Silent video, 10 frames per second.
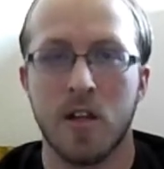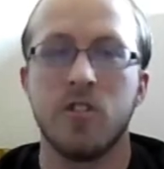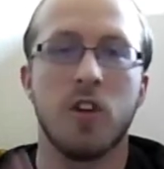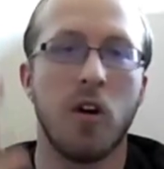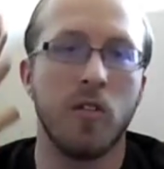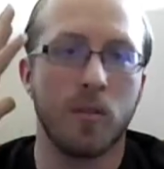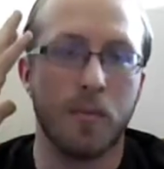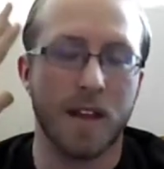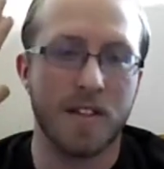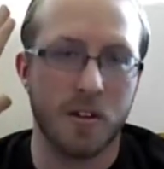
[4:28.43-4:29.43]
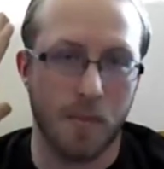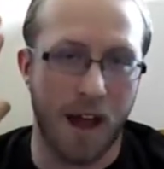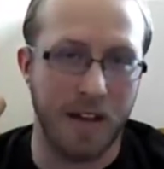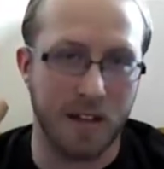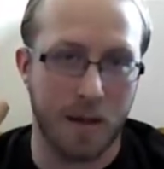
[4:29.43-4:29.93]
Don't mess your
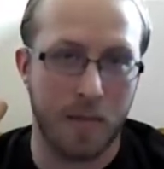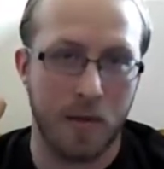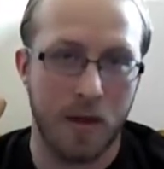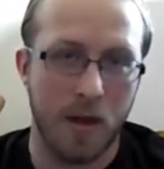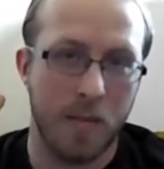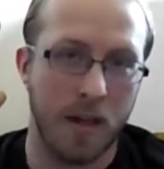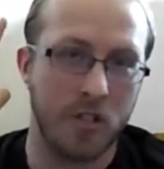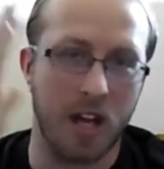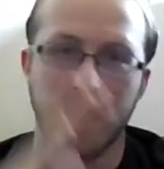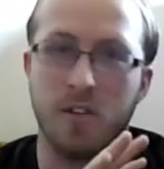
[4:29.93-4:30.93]
mind up by trying